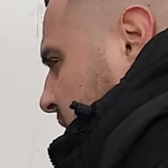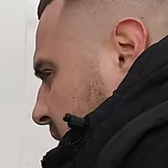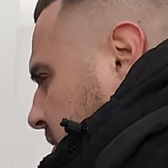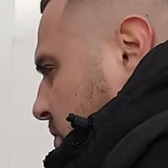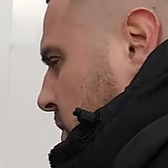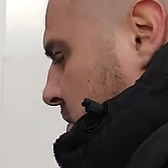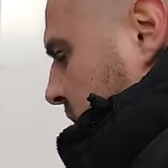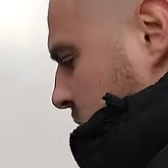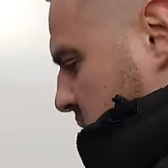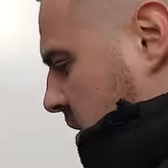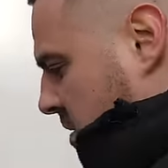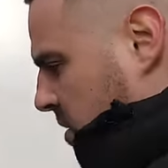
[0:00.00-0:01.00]
a TD5
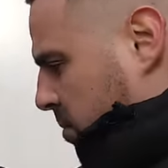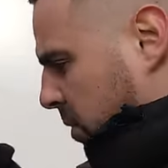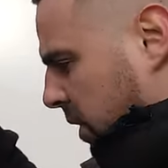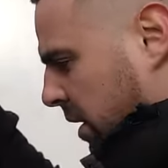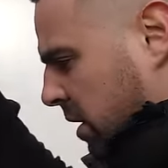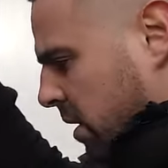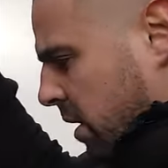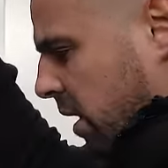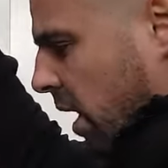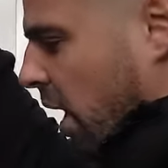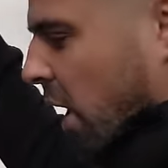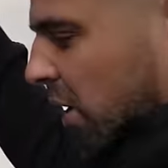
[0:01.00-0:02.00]
engine under the bonnet.
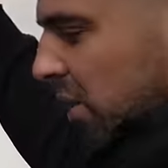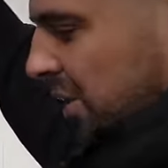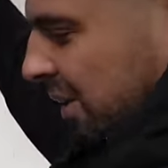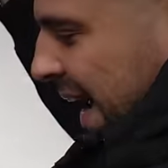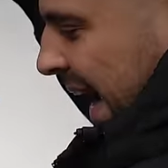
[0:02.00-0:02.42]
Oh, look at